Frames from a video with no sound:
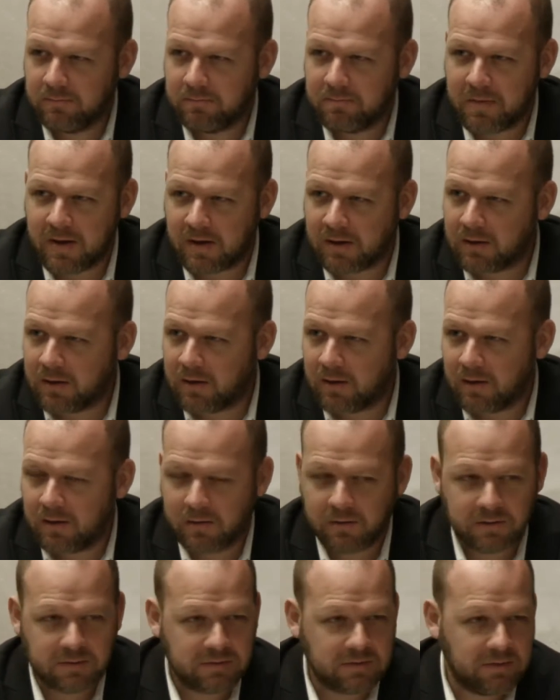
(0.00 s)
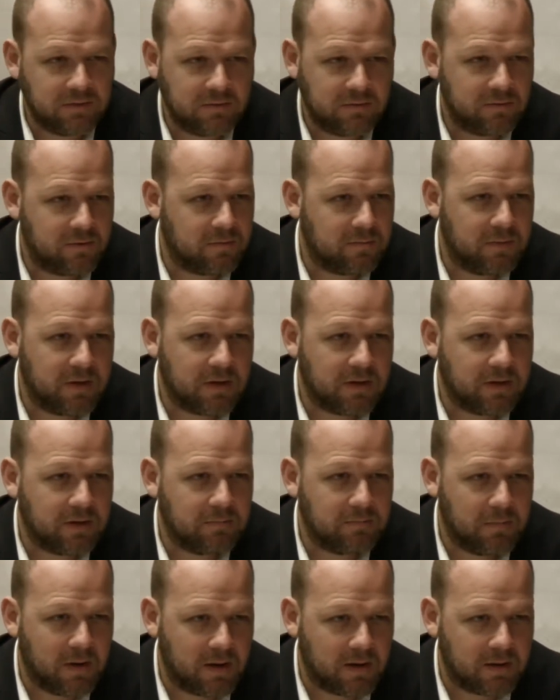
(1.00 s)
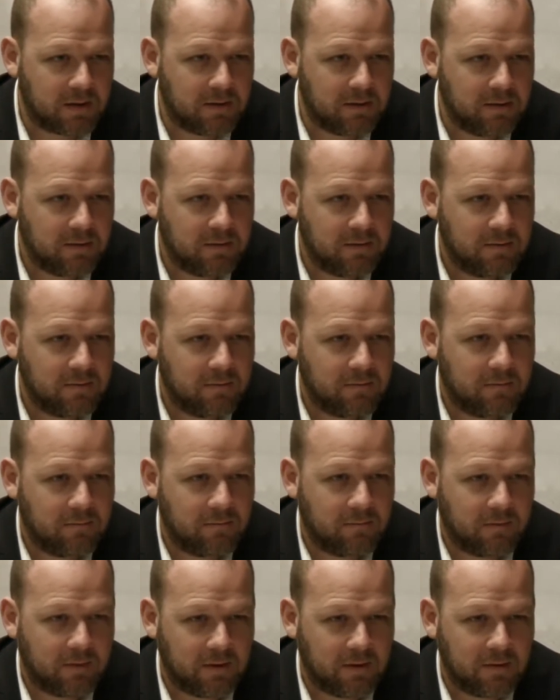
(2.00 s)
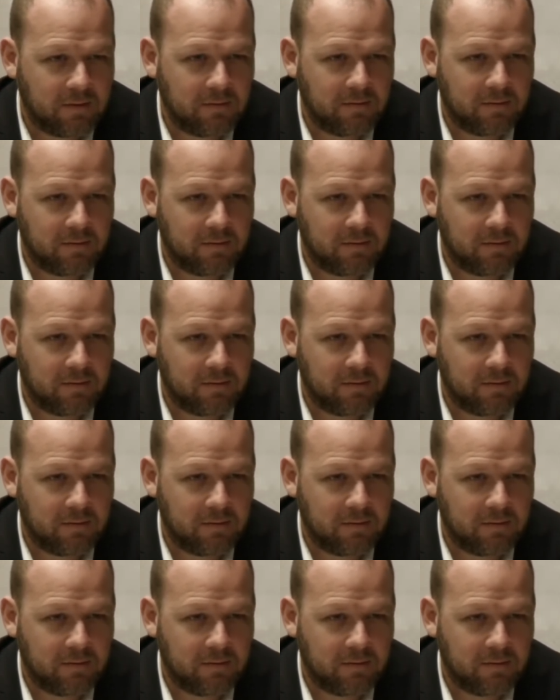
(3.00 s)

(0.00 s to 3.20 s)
Medicare to see that you're making money, right?